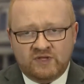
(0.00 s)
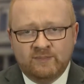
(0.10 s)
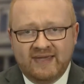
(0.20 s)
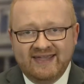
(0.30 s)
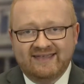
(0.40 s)

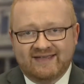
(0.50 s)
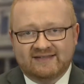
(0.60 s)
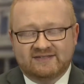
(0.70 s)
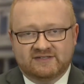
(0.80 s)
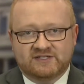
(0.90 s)
making
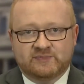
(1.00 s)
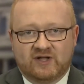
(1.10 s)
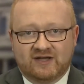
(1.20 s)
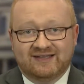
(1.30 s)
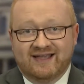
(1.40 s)
that census
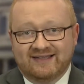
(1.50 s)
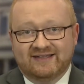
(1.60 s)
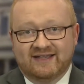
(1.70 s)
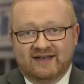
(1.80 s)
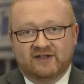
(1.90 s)
block
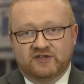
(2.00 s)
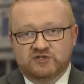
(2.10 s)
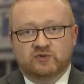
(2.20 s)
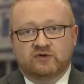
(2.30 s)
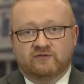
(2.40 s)
likely
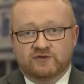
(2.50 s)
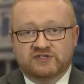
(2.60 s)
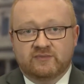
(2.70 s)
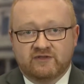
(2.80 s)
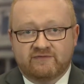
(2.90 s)
ineligible for
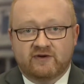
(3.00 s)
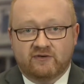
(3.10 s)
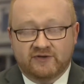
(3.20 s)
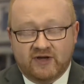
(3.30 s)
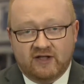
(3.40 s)
some of the
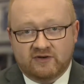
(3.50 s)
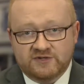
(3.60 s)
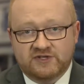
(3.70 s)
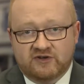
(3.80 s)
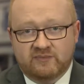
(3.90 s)
federal
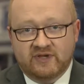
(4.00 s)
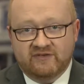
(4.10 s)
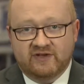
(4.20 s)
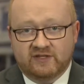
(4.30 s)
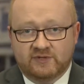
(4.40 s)
dollars that could be
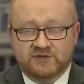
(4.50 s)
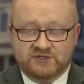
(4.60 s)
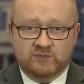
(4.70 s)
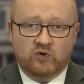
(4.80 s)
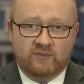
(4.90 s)
available to
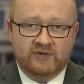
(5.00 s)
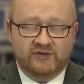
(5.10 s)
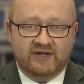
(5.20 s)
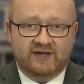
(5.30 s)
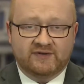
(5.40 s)
support
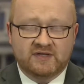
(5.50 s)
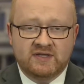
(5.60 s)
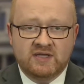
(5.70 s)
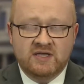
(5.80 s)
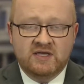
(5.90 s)
build-out.
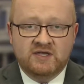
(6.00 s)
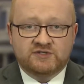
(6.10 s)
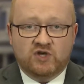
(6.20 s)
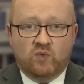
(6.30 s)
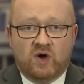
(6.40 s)

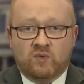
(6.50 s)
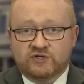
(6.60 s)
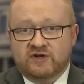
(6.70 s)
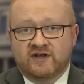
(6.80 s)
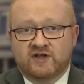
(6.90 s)
So what
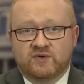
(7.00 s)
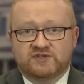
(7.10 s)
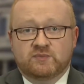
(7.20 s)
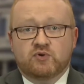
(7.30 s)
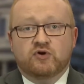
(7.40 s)
we're trying to do
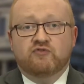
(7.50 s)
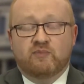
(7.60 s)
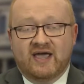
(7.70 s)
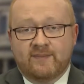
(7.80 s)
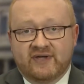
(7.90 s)
is
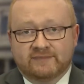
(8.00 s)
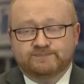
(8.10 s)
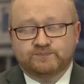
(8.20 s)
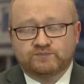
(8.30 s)
improve mapping